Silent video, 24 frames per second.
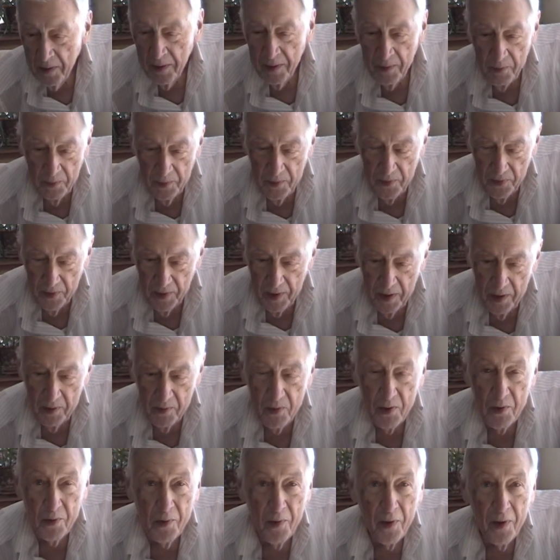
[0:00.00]
If you sing
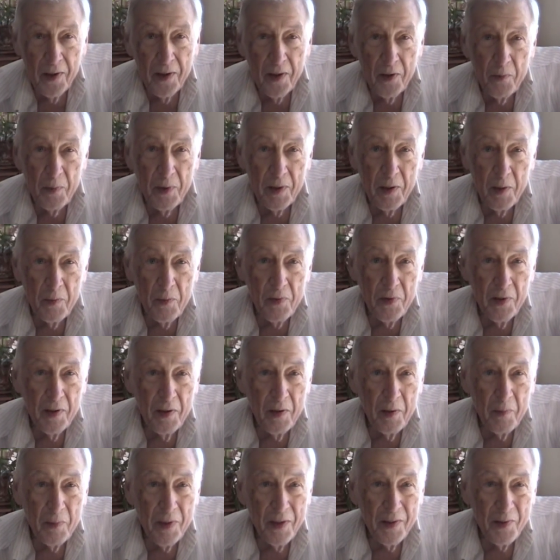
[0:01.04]
it tonally, it becomes
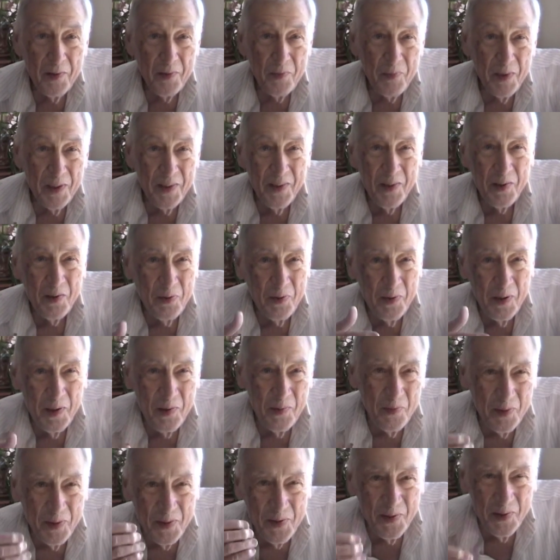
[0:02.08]
Hindemith, but this way
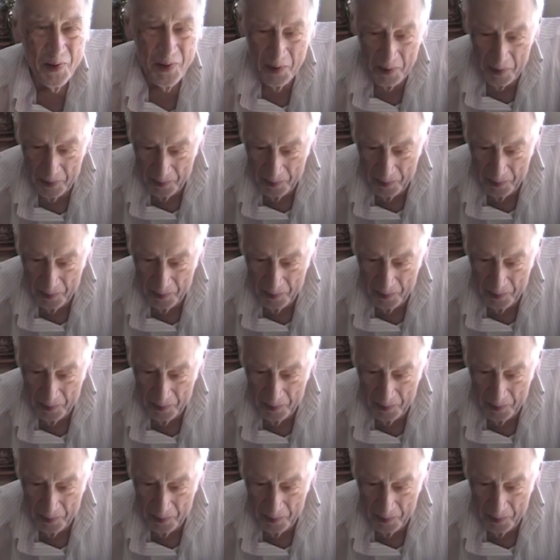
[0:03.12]
it was